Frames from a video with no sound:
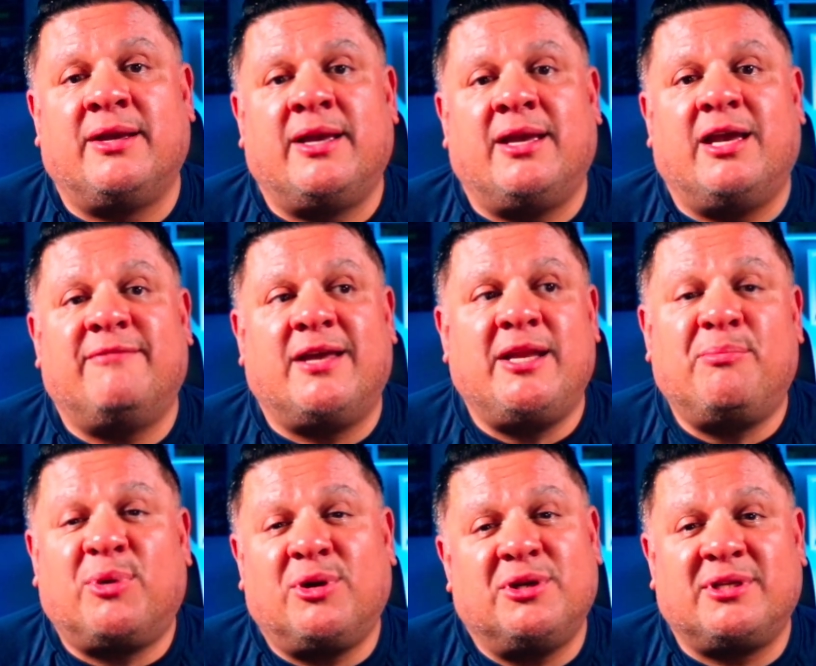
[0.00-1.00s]
if any
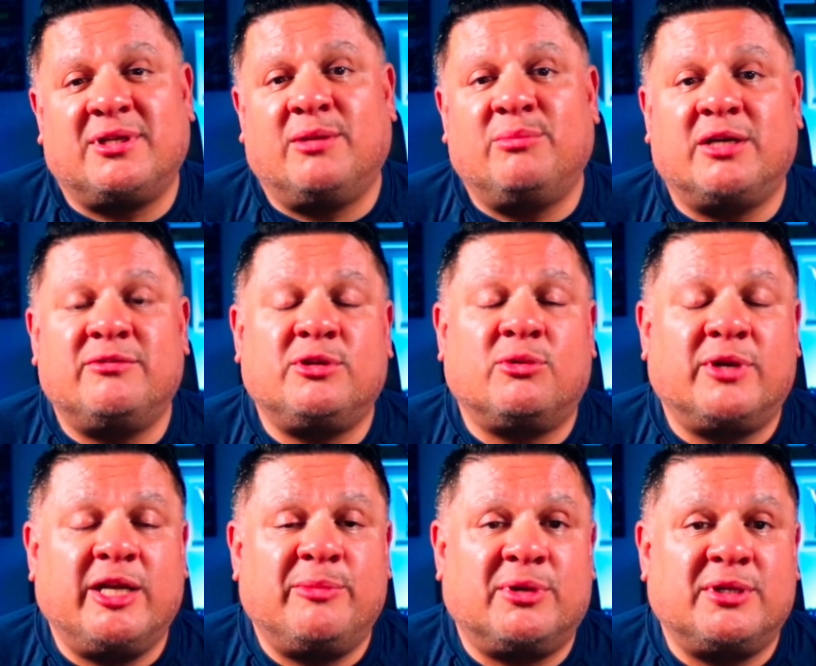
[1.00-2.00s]
person above
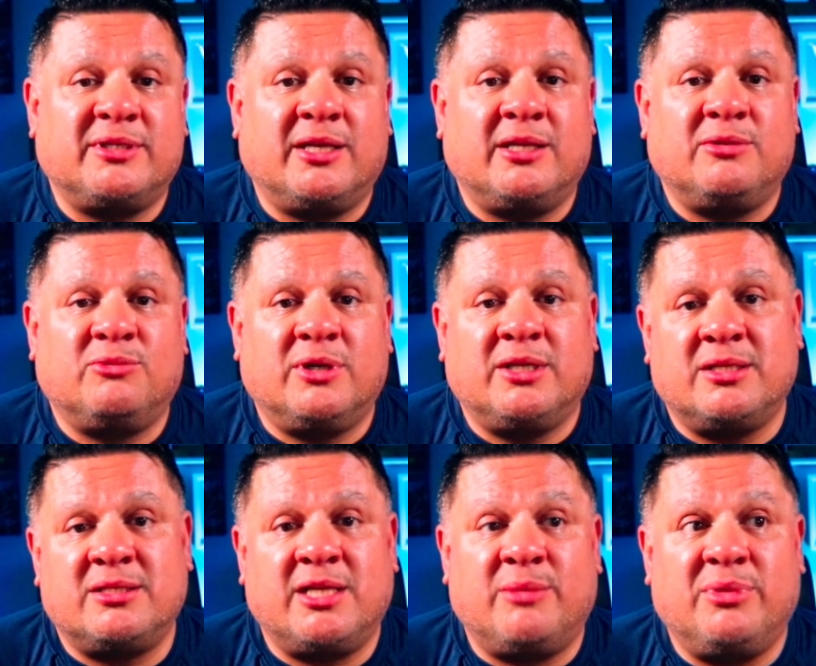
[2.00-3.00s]
20% were to
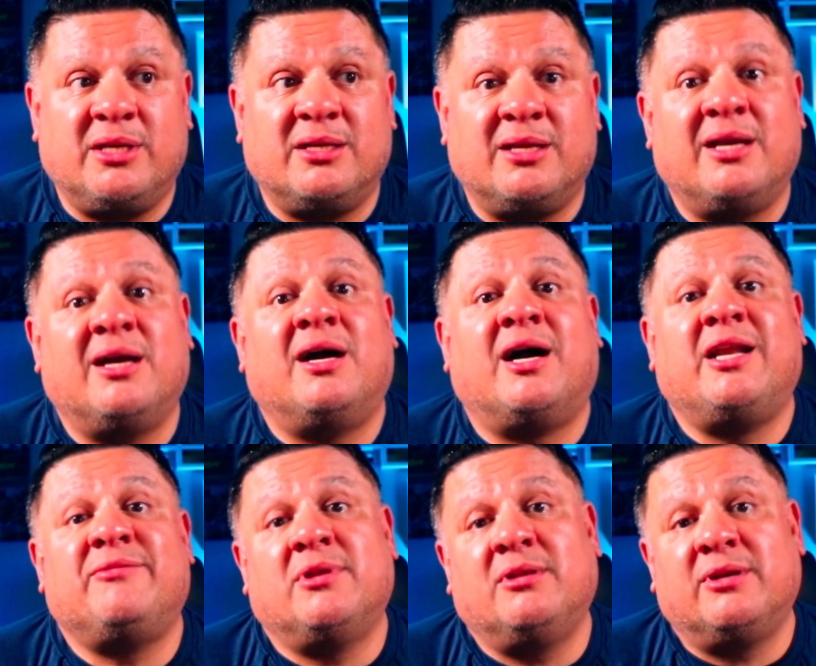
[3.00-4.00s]
step in, I'd
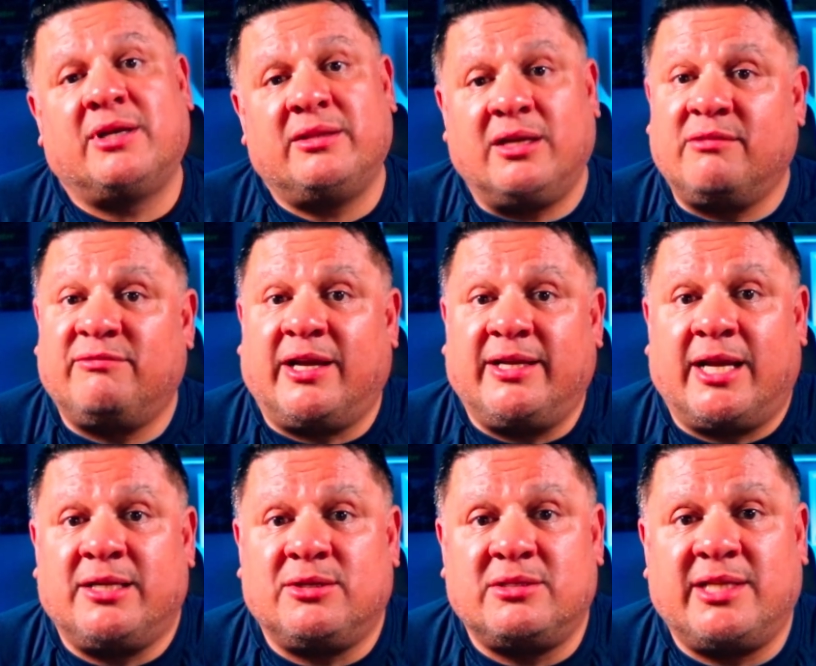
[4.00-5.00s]
have to look at their
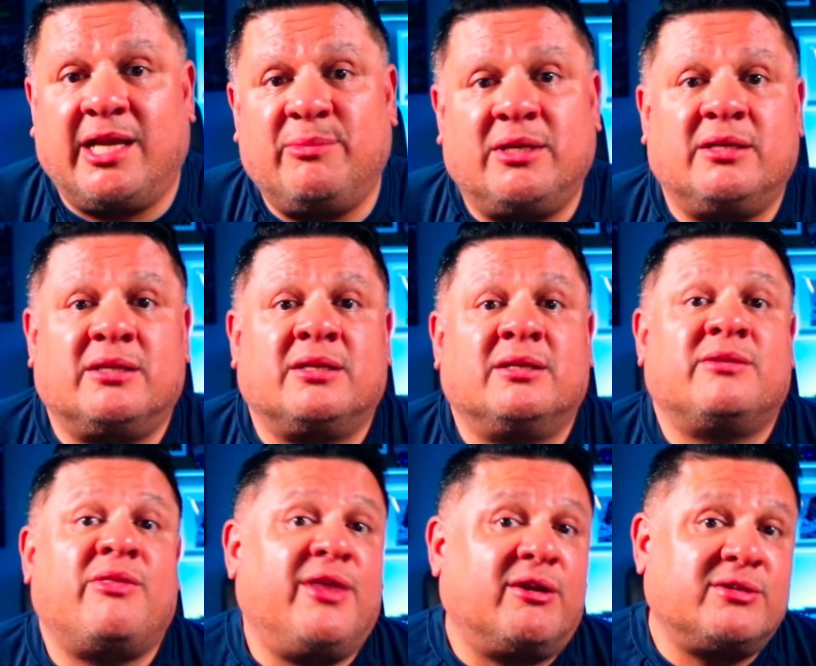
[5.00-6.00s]
financial statement,
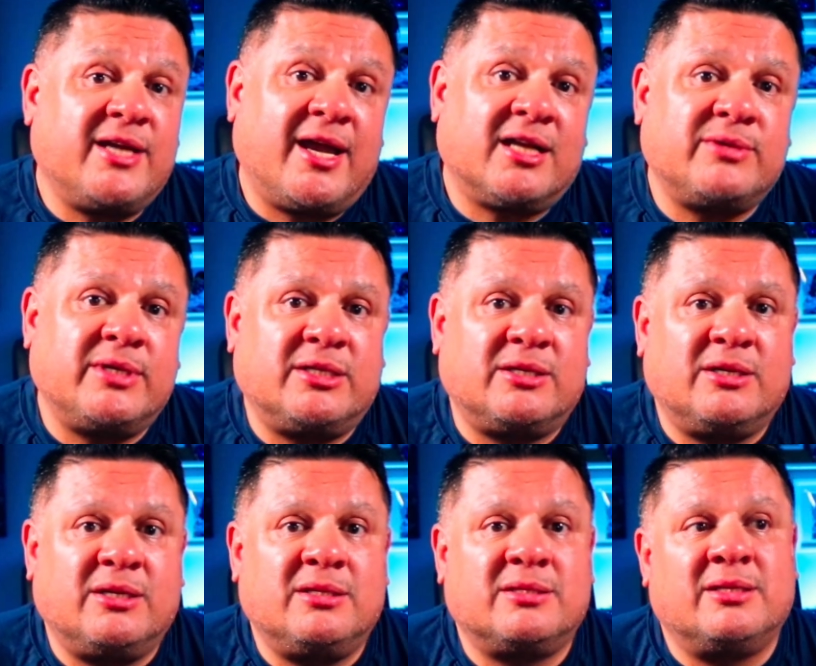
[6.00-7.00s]
their tax
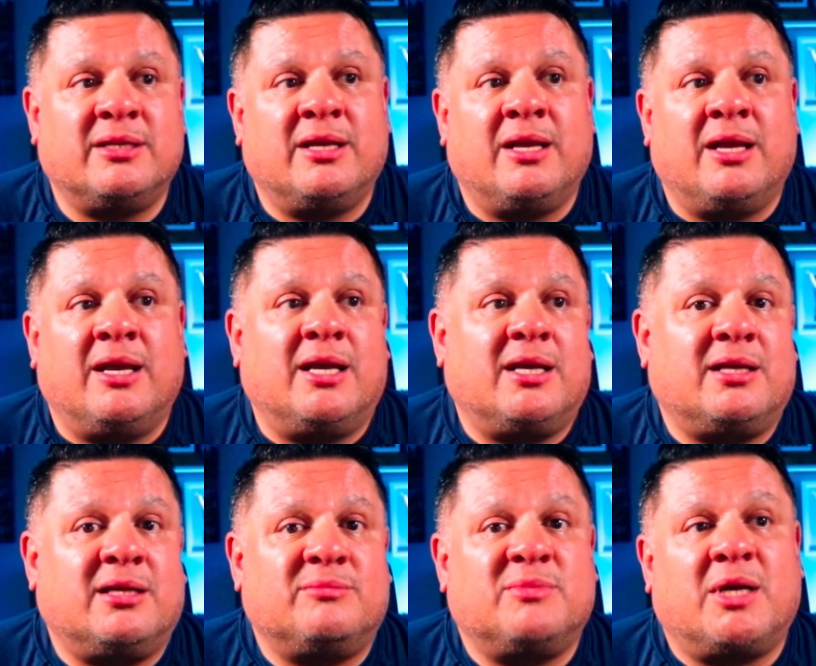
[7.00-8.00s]
returns.
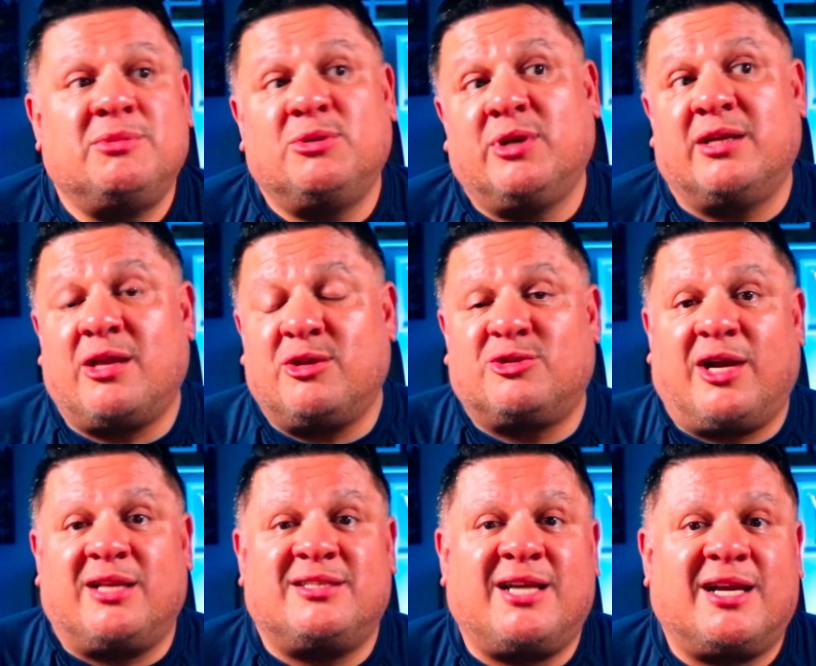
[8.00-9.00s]
I'm doing another
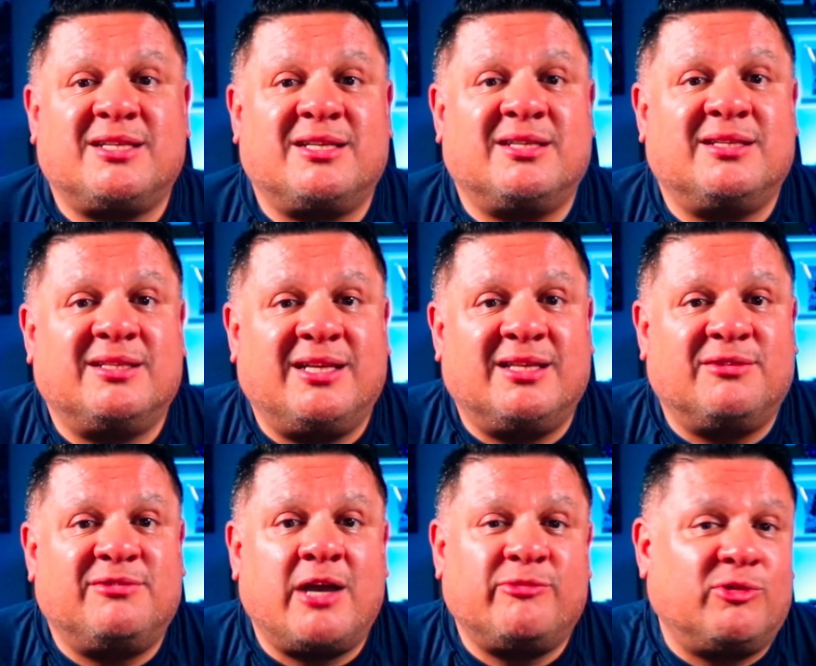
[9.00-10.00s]
transaction in the
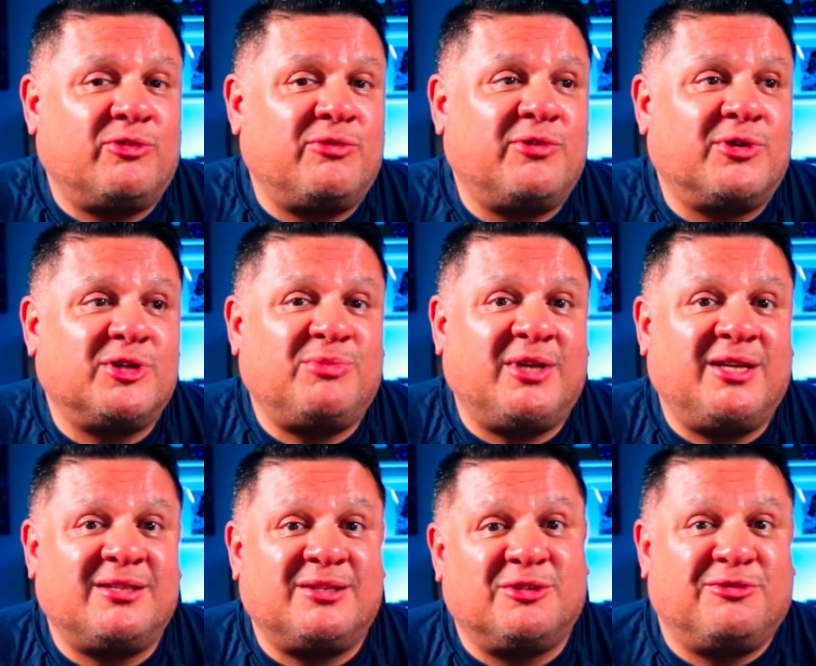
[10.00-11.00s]
504
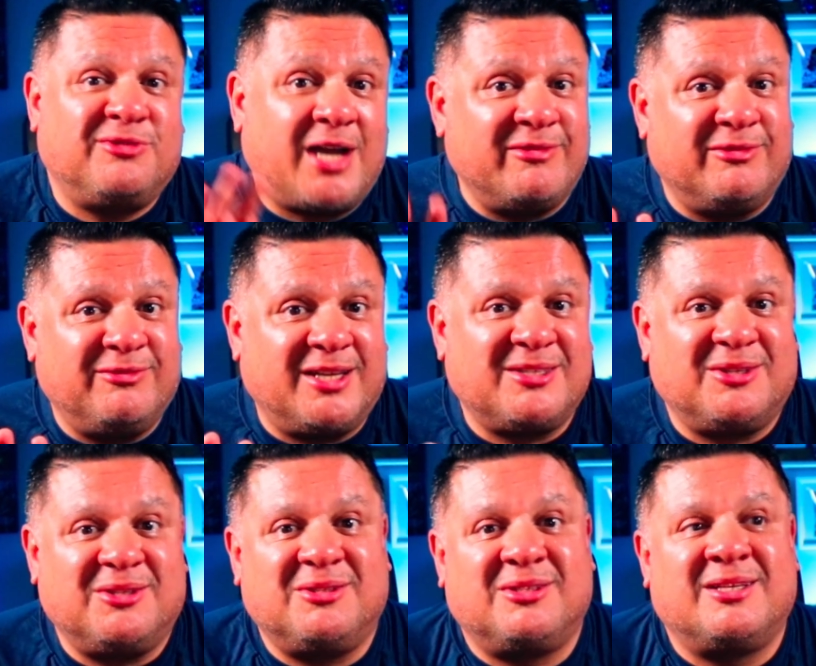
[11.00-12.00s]
space. There's 5 investors.